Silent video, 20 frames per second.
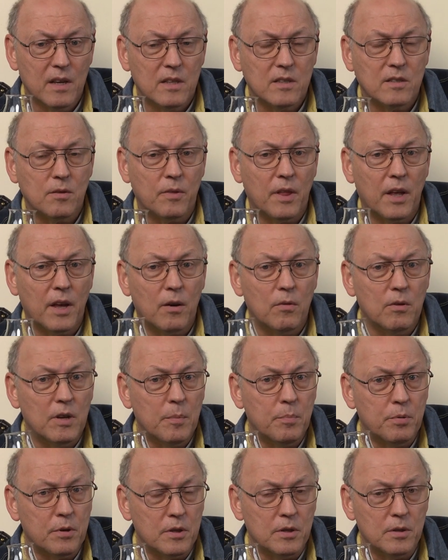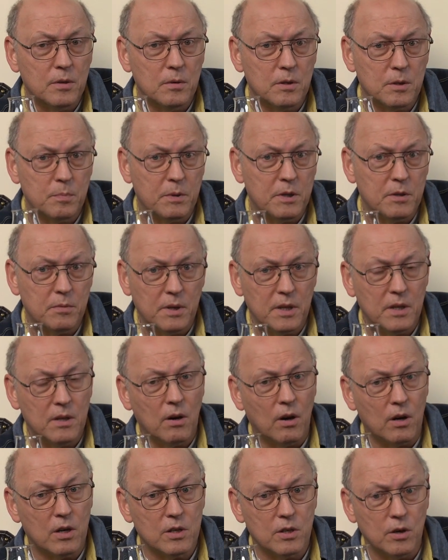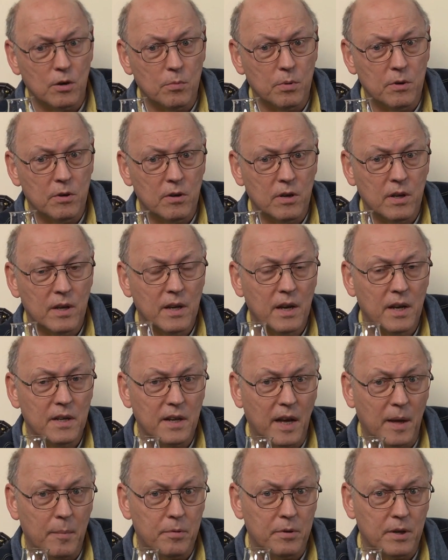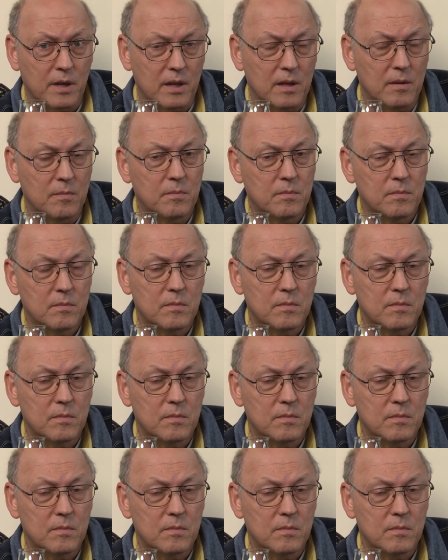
So they only produce between October and April.